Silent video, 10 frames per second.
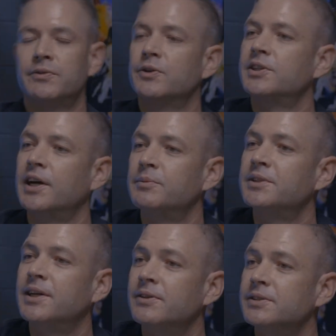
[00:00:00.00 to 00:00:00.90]
4 times
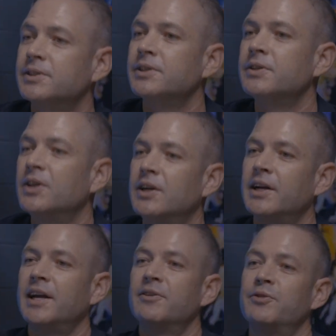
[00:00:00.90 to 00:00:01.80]
now. So
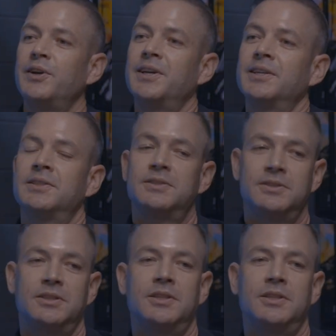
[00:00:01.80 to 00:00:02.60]
if we can,